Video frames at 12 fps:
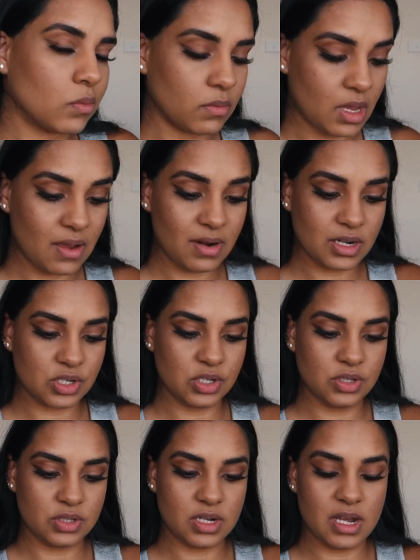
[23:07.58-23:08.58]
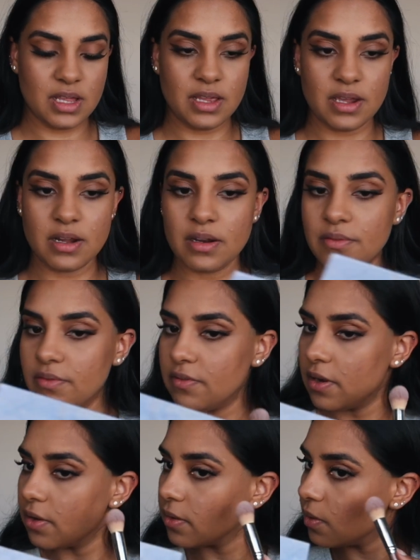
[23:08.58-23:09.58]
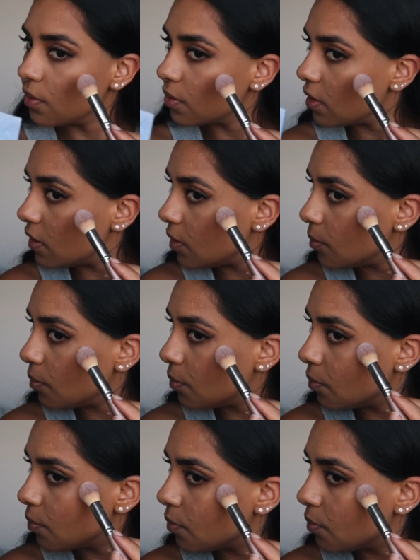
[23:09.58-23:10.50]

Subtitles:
I haven't actually used highlighter in a very long time.